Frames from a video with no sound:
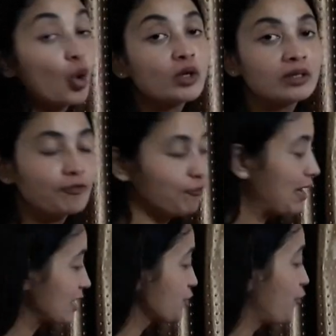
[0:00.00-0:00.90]
total
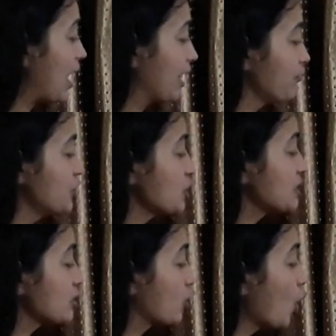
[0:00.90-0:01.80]
flux phi, which
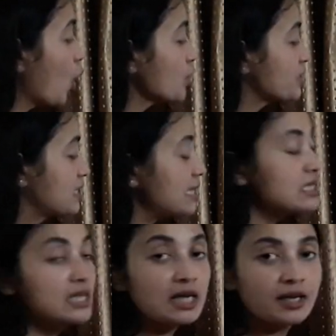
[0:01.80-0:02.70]
is closed
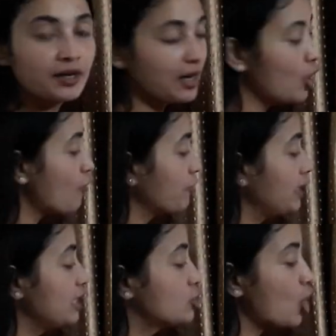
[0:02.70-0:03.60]
integral of
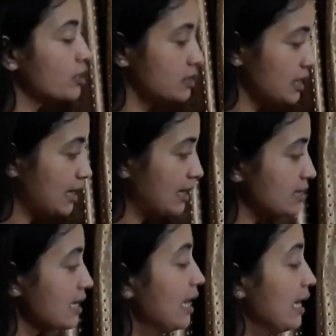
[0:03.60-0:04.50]
E dot
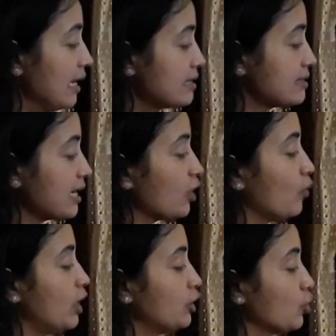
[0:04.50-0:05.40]
ds, is
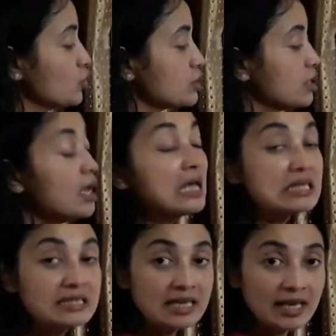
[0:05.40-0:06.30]
equal to
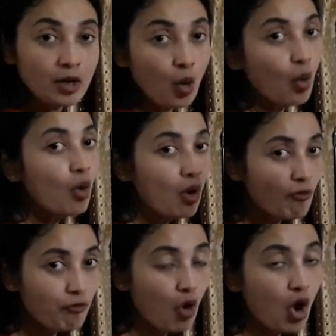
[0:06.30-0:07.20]
0
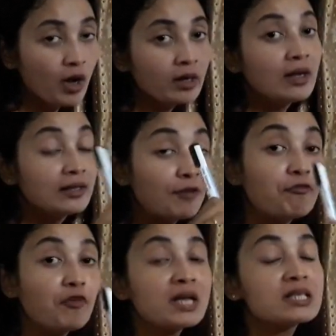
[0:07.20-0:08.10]
for the
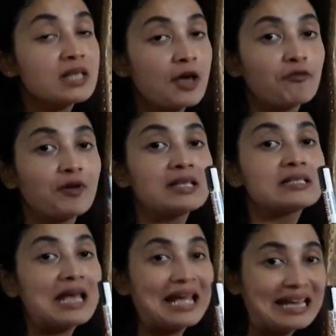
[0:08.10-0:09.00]
first
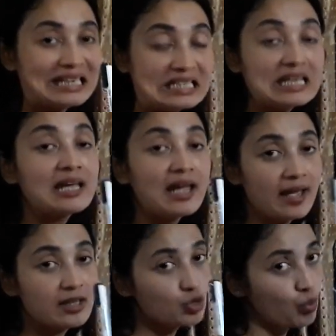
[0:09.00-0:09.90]
surface
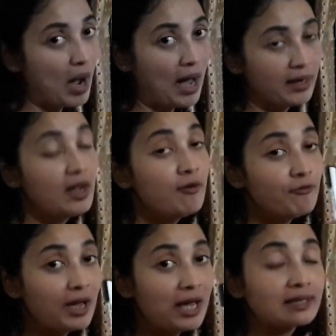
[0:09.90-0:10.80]
ds1,
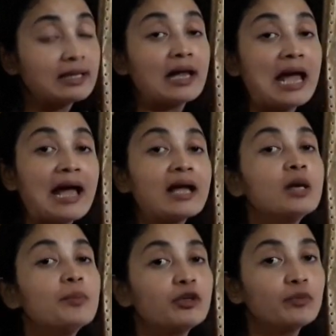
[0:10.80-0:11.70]
where the
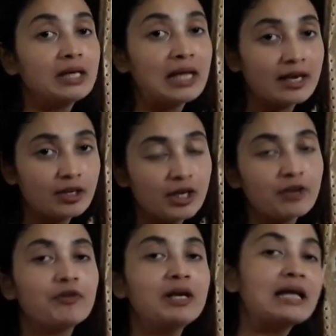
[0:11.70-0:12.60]
angle between
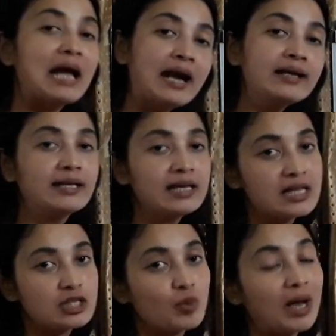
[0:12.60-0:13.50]
electric field and
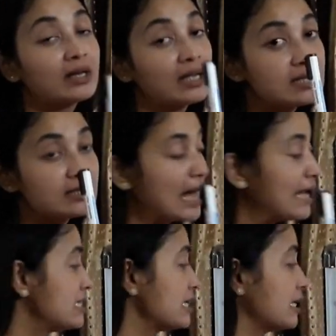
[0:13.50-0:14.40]
ds1 is
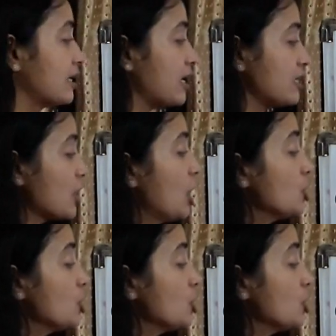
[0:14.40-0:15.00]
90 degrees.